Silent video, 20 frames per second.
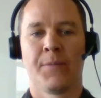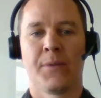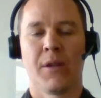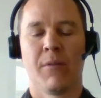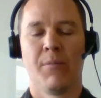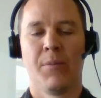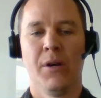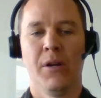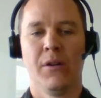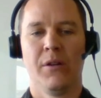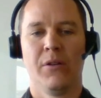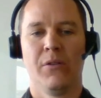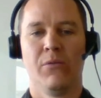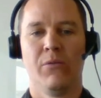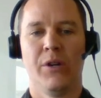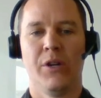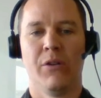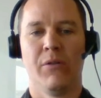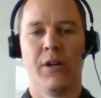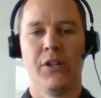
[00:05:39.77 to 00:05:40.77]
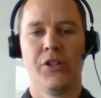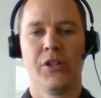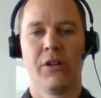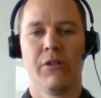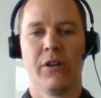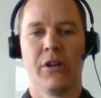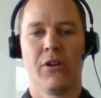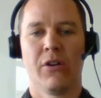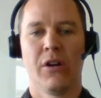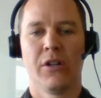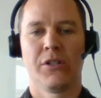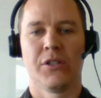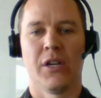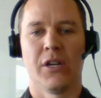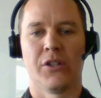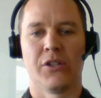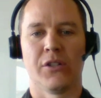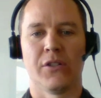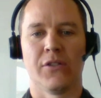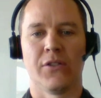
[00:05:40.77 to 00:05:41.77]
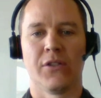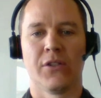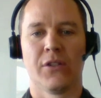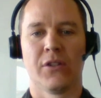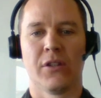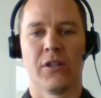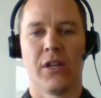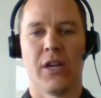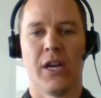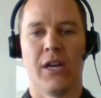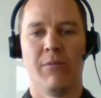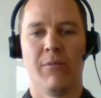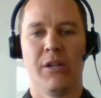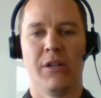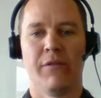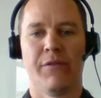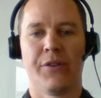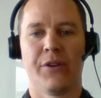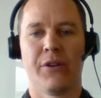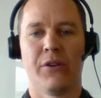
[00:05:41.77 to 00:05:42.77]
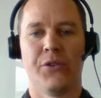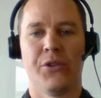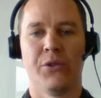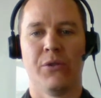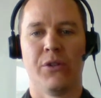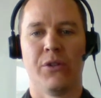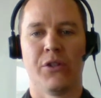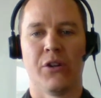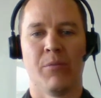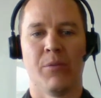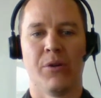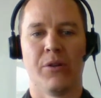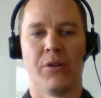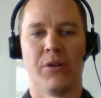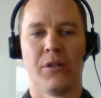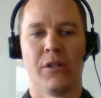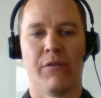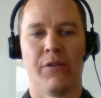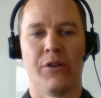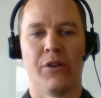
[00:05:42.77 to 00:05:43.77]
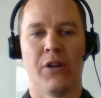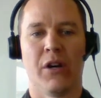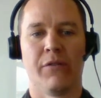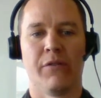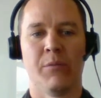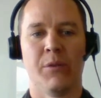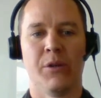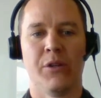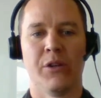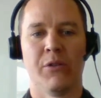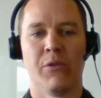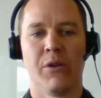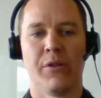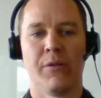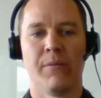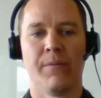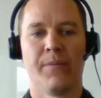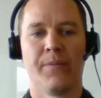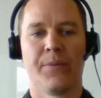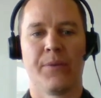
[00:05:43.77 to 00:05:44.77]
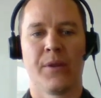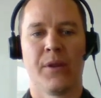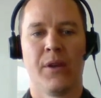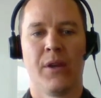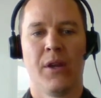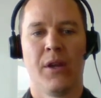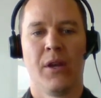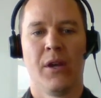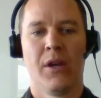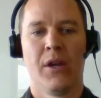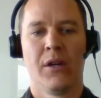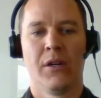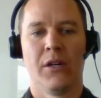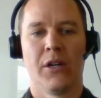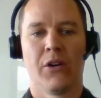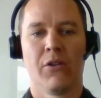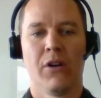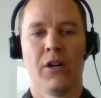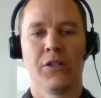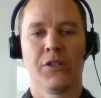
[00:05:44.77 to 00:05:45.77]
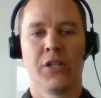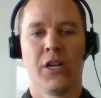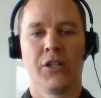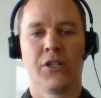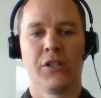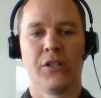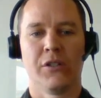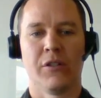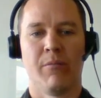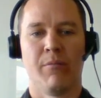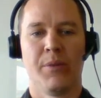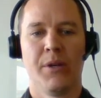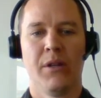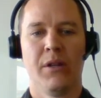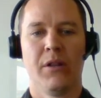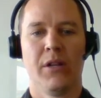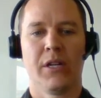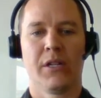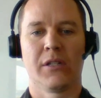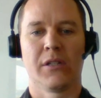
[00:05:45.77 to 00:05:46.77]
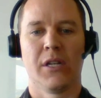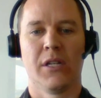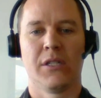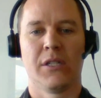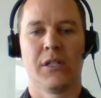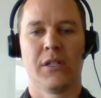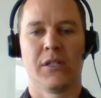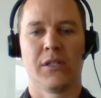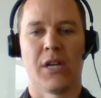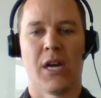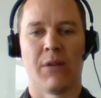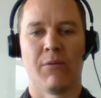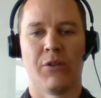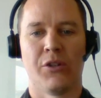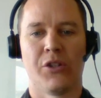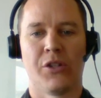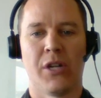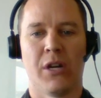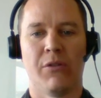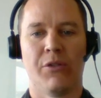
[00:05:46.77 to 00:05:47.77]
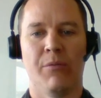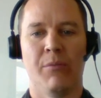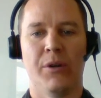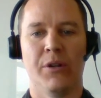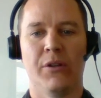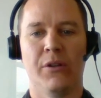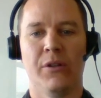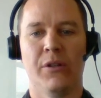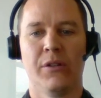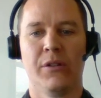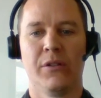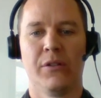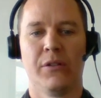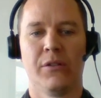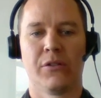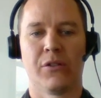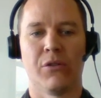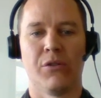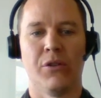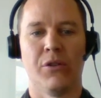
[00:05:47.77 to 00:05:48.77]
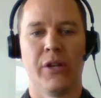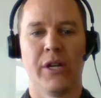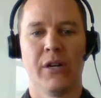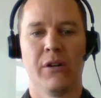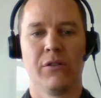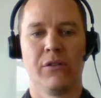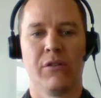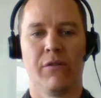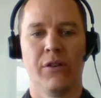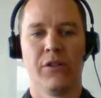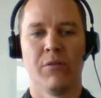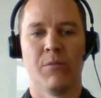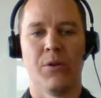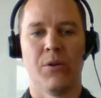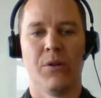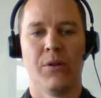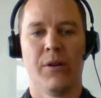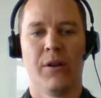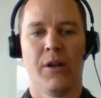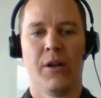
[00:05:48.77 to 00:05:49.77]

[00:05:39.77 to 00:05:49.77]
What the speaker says: But we know engineering cross-sections can be difficult to interpret if you're not familiar with them. A cross-section is a bit like slicing a sandwich down the middle, so the layers are visible.